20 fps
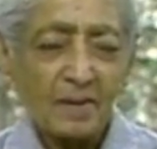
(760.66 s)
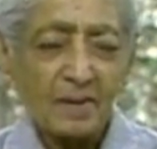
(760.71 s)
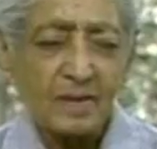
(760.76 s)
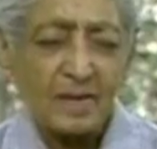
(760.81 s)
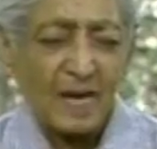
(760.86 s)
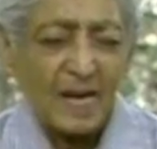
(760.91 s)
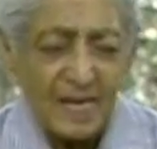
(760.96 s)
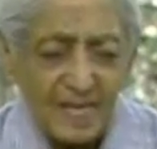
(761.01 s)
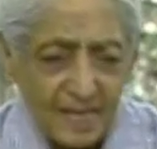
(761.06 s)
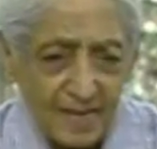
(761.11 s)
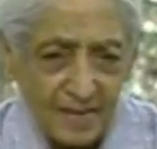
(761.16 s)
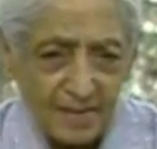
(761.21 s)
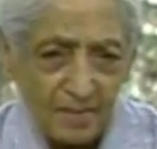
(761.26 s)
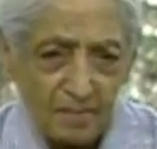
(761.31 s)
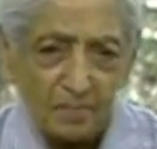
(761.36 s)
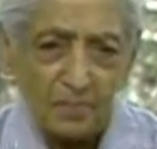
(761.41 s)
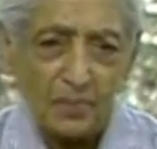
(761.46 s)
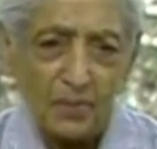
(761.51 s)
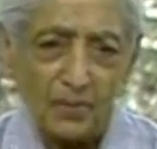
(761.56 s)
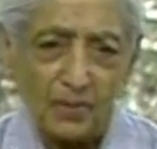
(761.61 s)
great
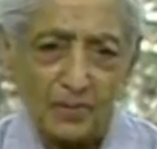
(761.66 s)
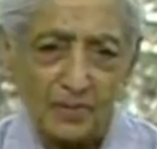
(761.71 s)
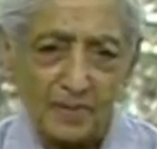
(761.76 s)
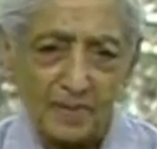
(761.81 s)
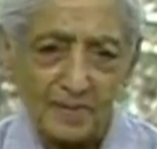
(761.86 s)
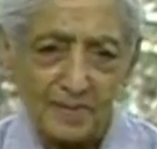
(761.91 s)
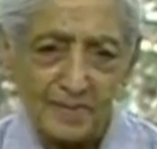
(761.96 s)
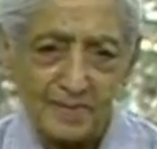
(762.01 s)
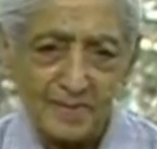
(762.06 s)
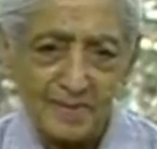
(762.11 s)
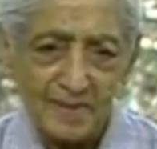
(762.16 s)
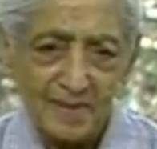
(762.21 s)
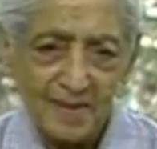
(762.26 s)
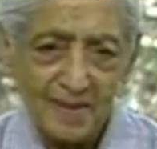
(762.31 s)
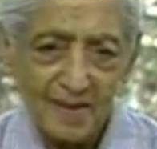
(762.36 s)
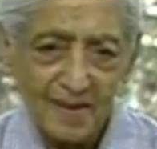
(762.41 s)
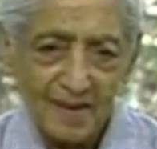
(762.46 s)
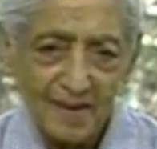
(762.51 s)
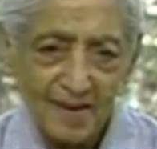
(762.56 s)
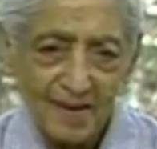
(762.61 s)
importance,
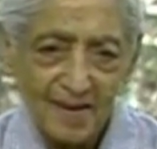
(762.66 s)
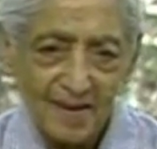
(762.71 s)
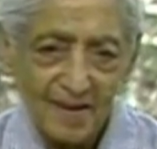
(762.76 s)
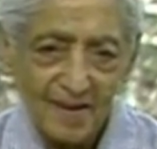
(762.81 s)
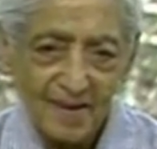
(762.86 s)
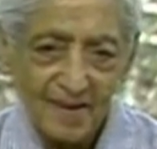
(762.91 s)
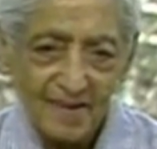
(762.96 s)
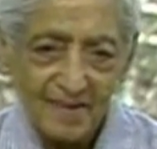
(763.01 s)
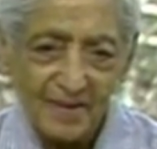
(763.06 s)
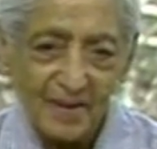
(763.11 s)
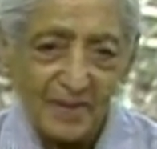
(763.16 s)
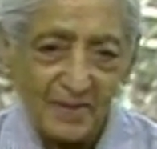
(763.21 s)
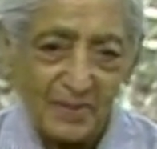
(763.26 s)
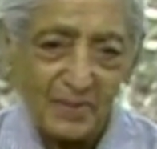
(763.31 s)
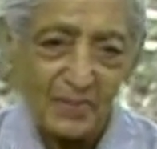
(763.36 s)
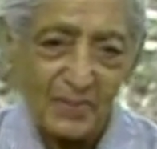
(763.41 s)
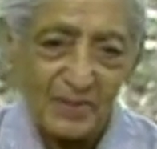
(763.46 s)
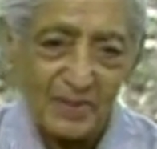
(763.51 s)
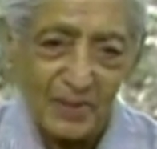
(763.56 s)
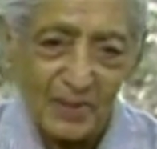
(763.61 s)
not
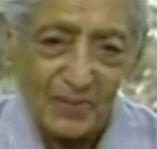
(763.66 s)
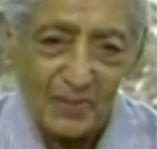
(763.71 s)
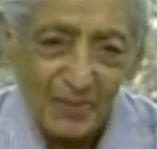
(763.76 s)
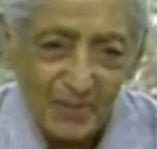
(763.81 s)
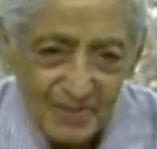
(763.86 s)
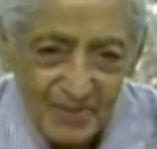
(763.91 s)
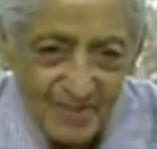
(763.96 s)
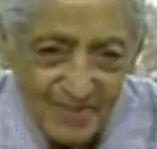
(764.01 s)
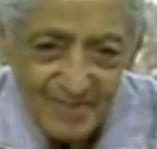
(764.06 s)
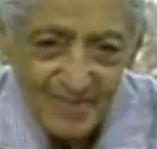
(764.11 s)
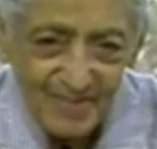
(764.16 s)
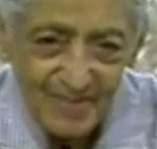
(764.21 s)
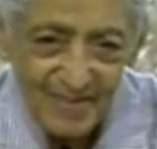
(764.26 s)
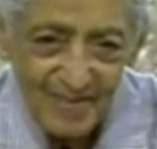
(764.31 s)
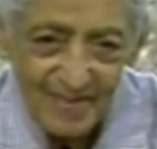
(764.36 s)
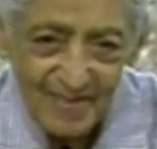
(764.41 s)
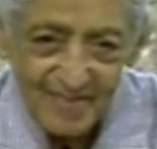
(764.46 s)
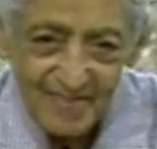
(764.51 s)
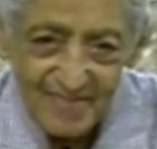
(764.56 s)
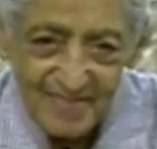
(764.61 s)
what the question
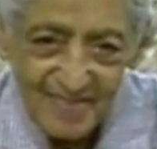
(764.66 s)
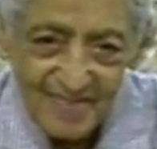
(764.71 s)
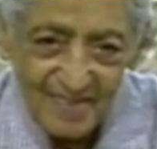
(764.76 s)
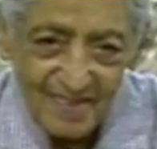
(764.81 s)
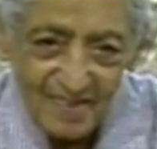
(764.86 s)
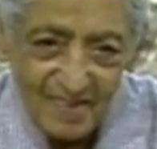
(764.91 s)
is